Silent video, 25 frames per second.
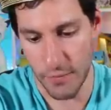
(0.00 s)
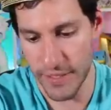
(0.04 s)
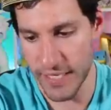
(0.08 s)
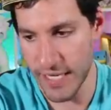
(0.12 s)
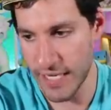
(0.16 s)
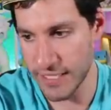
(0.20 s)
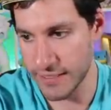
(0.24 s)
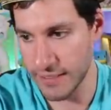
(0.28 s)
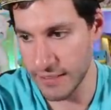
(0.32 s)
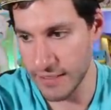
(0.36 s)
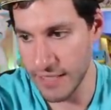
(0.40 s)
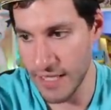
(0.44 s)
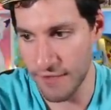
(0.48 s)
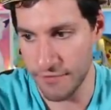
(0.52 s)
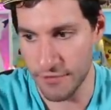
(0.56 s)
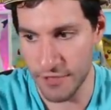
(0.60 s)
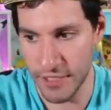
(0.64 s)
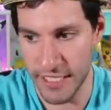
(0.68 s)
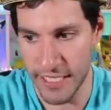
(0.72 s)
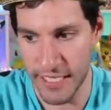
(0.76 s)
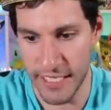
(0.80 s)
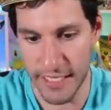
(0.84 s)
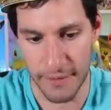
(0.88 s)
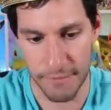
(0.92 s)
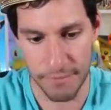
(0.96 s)
We got the
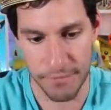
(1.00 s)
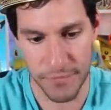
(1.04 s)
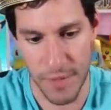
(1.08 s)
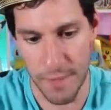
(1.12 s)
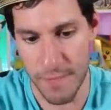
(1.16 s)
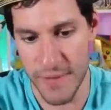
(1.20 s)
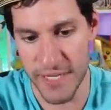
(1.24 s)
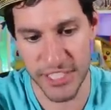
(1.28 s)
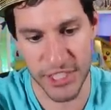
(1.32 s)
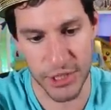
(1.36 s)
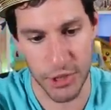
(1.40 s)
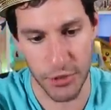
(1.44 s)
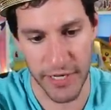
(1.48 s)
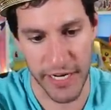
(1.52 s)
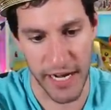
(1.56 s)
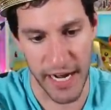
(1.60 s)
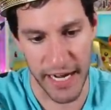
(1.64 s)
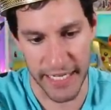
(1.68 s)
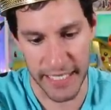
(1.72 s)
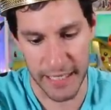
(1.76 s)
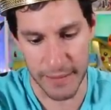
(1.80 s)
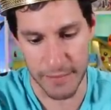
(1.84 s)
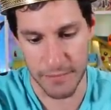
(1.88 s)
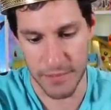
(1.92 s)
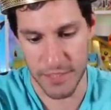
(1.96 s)
lovely, the mystery
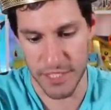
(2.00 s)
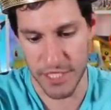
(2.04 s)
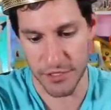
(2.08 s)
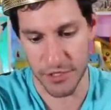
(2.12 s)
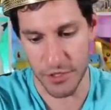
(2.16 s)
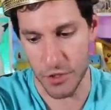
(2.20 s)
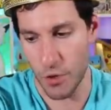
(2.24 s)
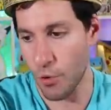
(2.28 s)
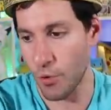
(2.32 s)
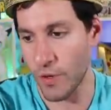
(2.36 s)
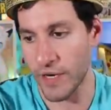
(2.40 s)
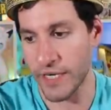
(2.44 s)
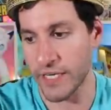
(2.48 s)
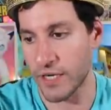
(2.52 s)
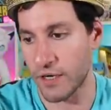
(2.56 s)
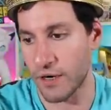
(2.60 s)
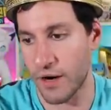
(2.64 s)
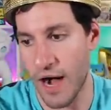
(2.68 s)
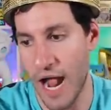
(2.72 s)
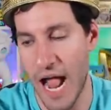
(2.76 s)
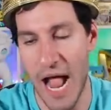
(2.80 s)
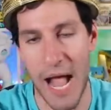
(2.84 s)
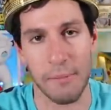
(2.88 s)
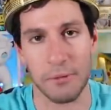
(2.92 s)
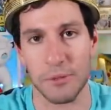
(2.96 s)
items in the coin
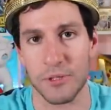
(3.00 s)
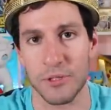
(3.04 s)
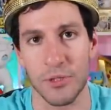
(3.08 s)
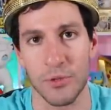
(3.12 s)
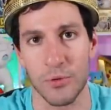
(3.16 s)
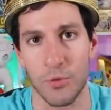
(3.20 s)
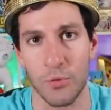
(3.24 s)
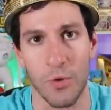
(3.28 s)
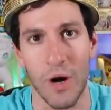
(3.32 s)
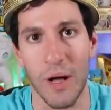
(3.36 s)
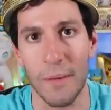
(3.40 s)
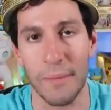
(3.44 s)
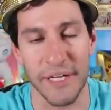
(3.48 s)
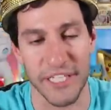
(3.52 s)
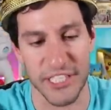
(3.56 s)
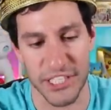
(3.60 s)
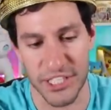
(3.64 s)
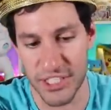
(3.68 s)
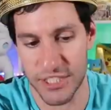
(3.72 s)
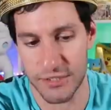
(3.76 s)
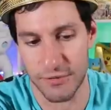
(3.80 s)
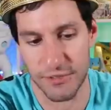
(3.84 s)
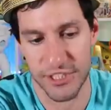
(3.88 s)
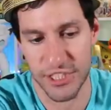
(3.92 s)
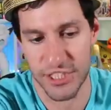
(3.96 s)
are absolute
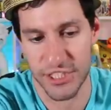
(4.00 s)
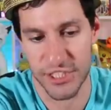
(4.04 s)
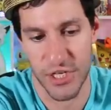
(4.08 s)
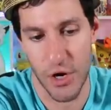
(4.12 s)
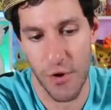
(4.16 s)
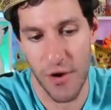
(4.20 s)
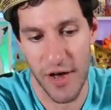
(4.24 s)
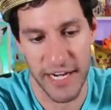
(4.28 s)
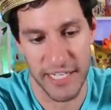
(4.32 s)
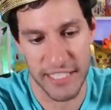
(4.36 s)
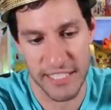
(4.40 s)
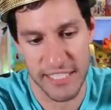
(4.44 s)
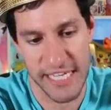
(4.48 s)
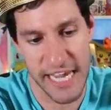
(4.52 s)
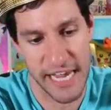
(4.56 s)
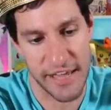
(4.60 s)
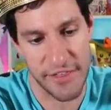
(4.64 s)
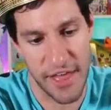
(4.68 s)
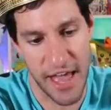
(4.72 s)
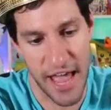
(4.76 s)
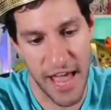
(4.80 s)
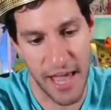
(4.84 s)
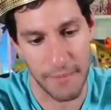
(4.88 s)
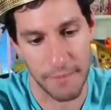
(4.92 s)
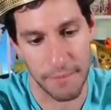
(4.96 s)
rubbish. Let's just go ahead and say
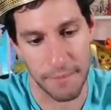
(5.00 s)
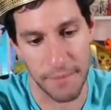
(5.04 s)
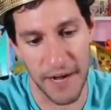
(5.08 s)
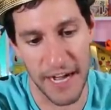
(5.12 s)
that.